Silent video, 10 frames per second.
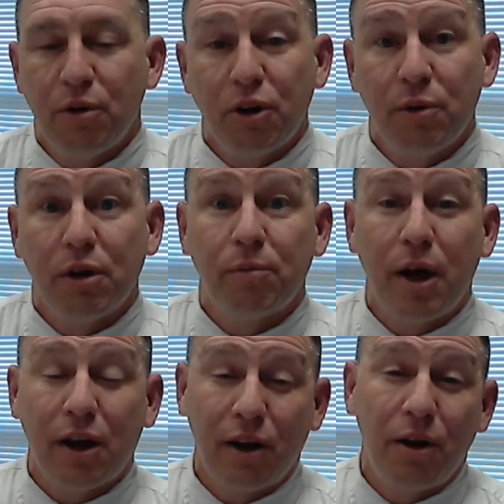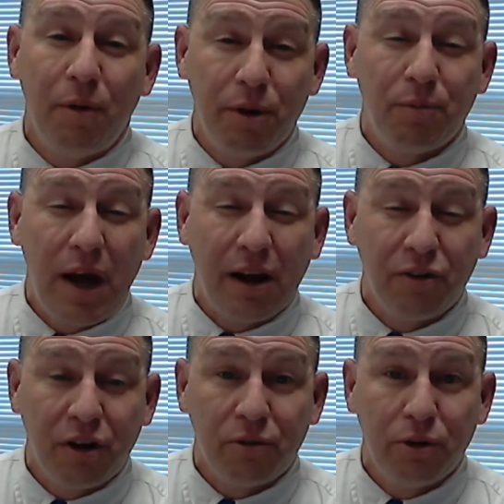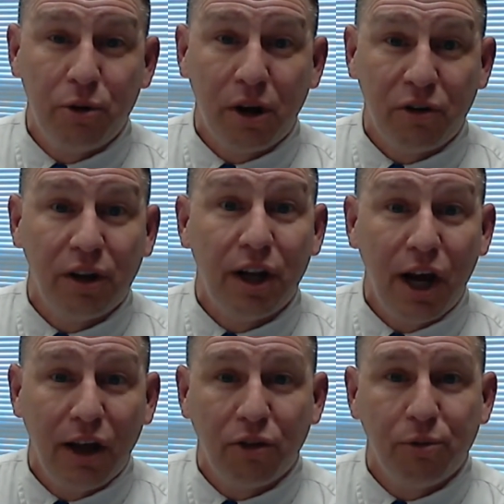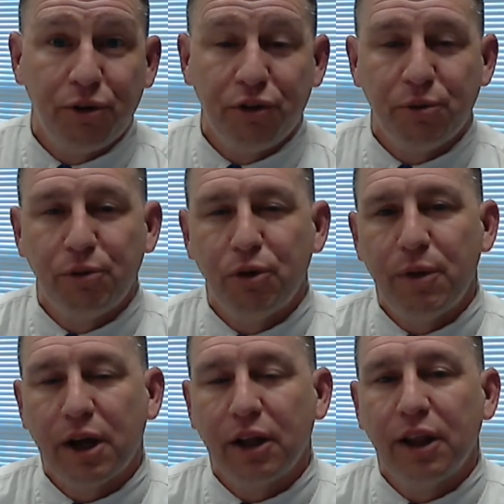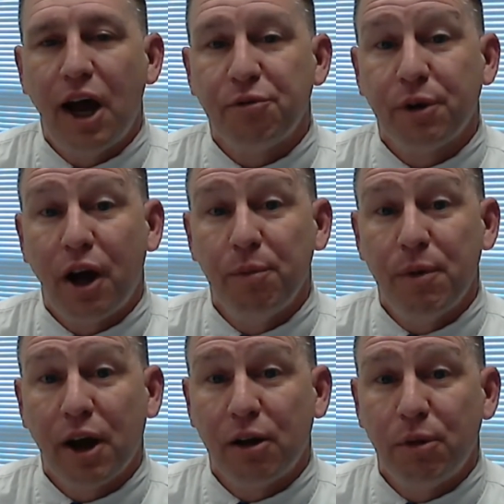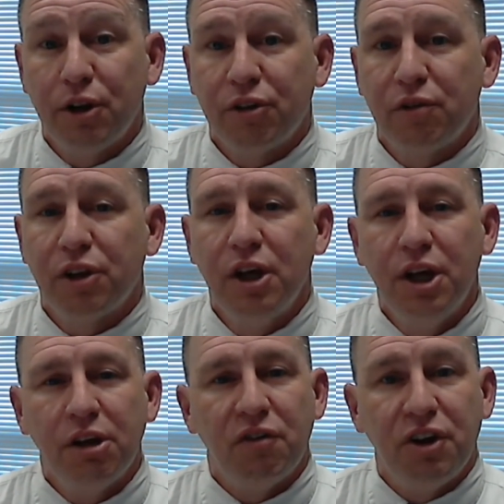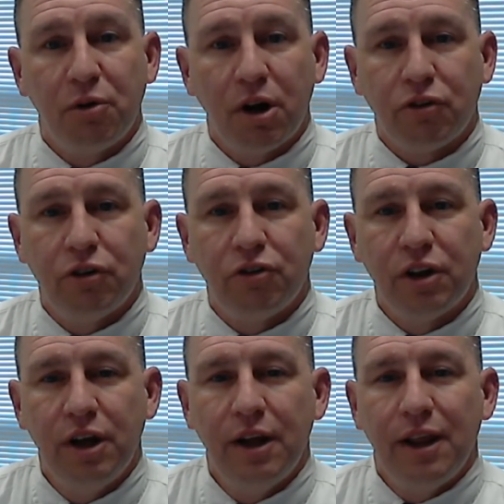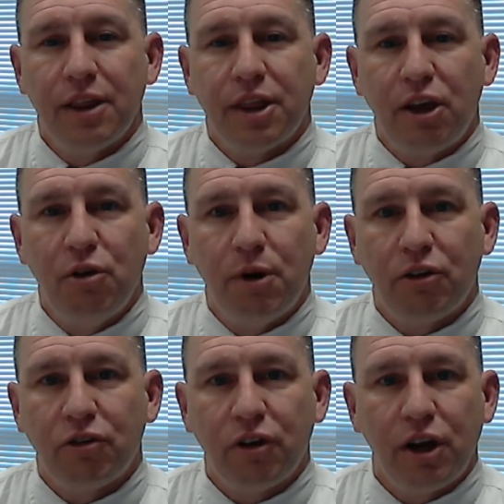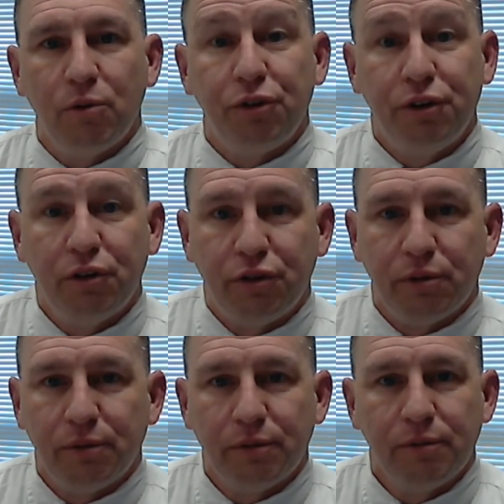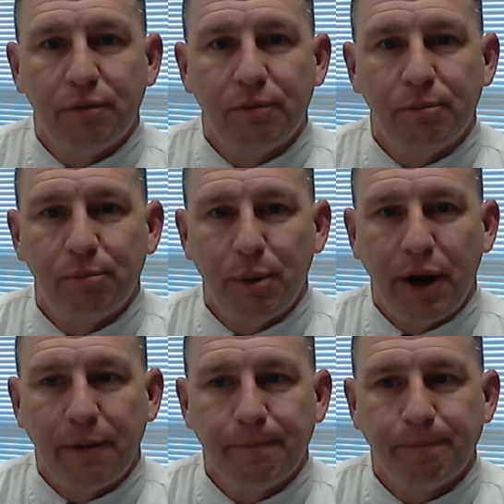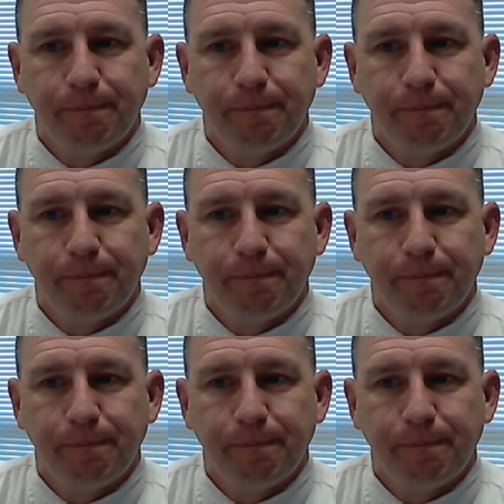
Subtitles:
I'll be back in session with you actually on the 9th, which is when we're back in class, but I'll be back on Monday the 7th. If you have any questions, thank you much, and we'll see you soon. Bye-bye.